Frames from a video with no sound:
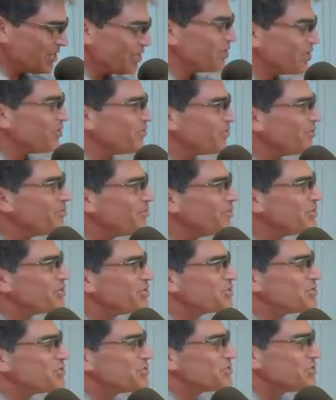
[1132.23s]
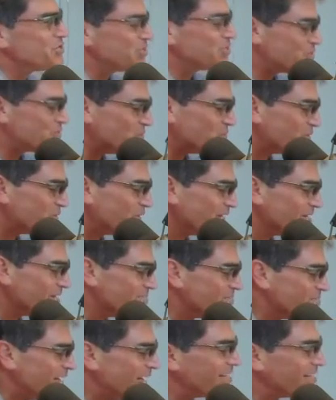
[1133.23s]
we were talking
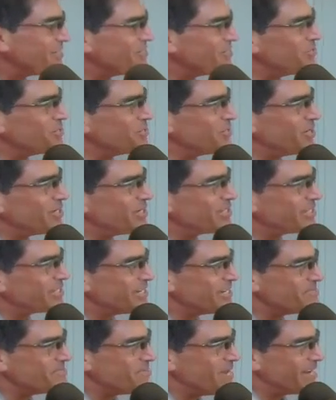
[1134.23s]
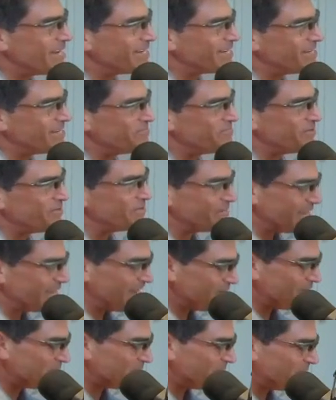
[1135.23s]
about, you were asking about different
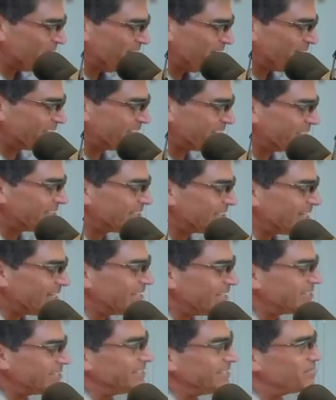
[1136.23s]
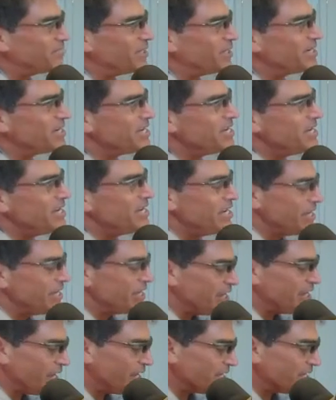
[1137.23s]
types of exercises, but
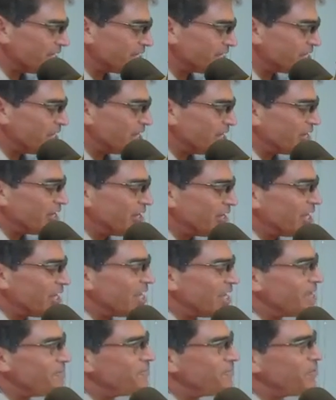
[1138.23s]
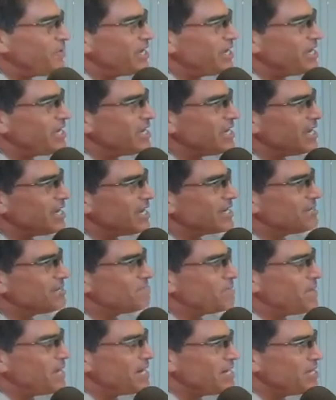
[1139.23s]
so if we,
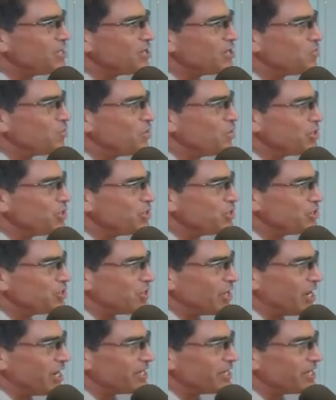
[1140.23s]
depending on what you're trying